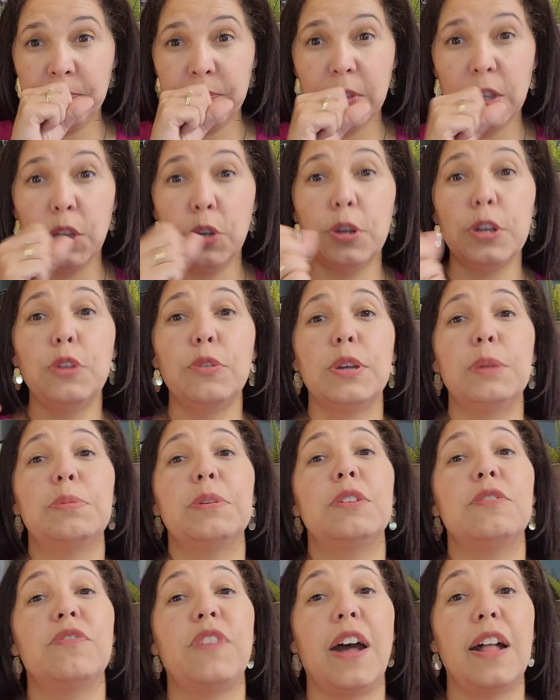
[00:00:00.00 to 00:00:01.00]
your group
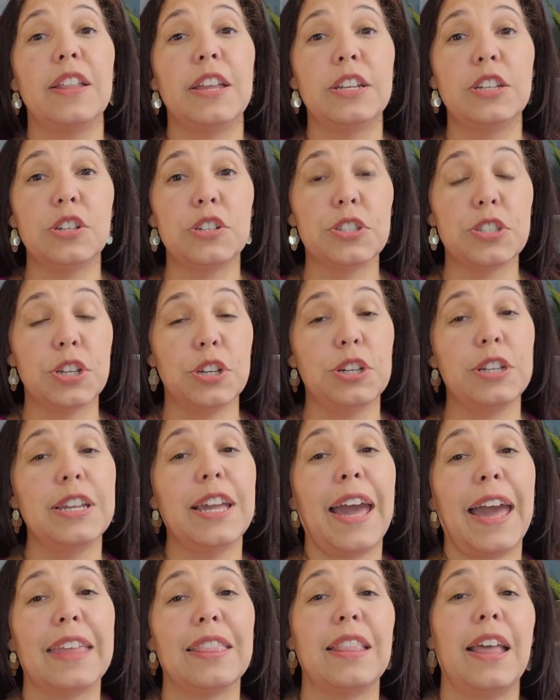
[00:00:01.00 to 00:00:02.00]
could fall under certain
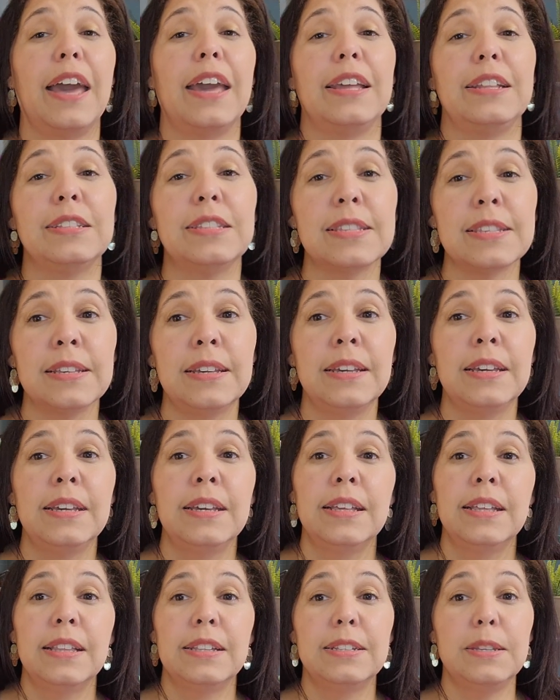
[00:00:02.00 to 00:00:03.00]
guidelines
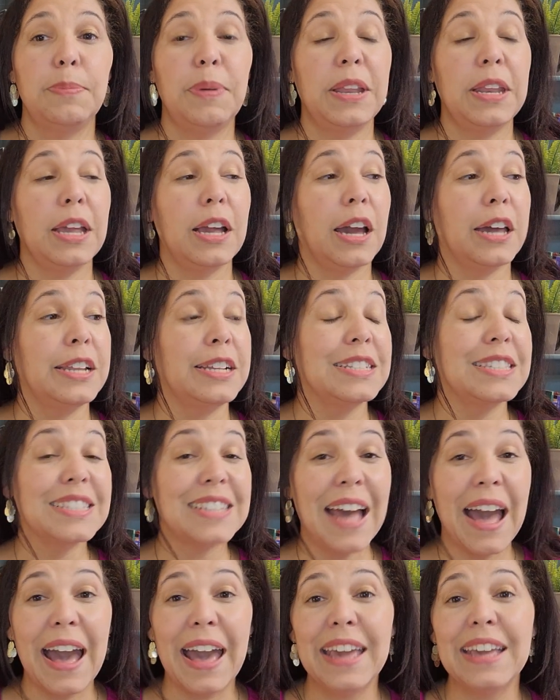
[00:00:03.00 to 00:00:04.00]
depending on its
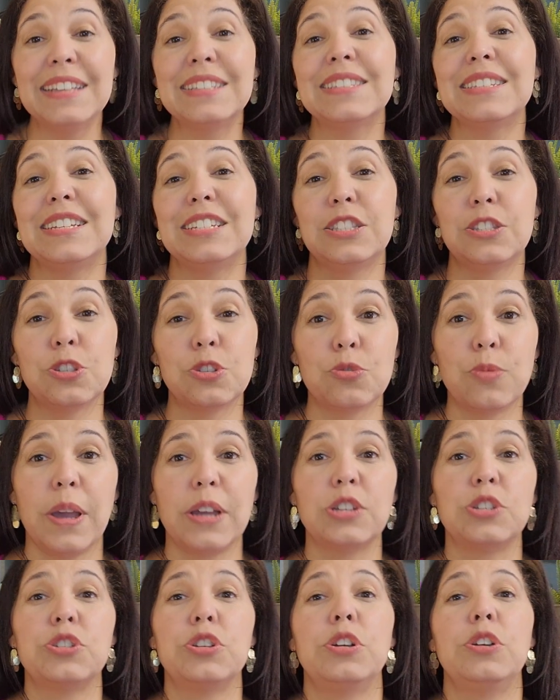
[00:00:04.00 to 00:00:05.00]
size, its
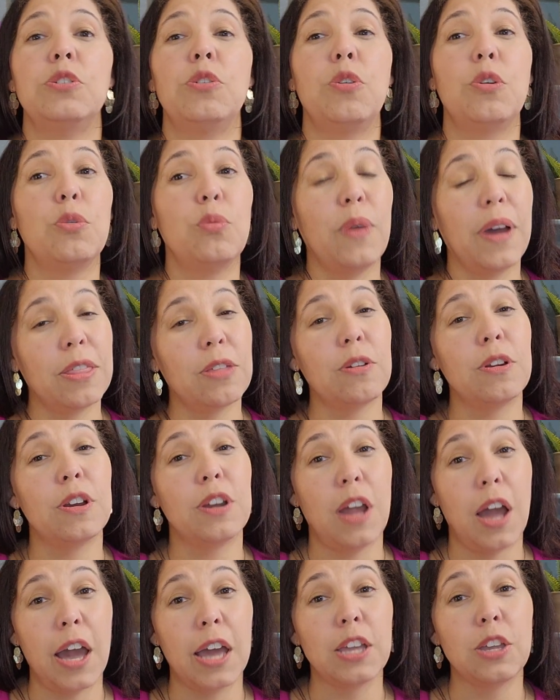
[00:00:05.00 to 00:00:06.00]
structure, or whether or
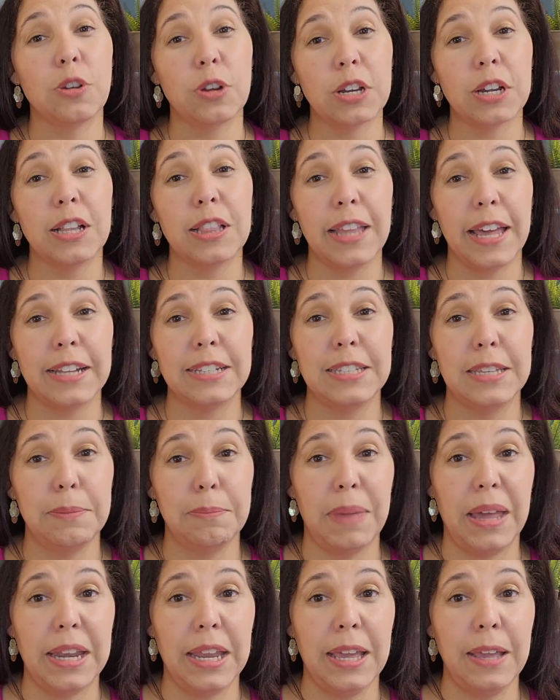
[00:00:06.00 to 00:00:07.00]
not you're collecting
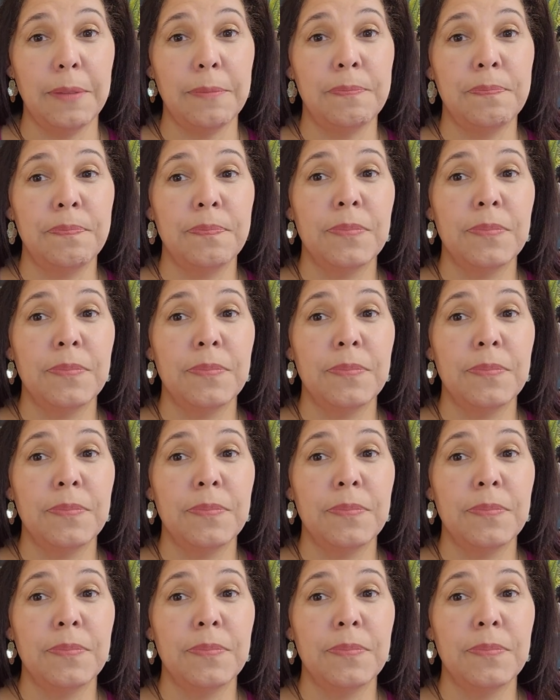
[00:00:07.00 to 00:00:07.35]
money.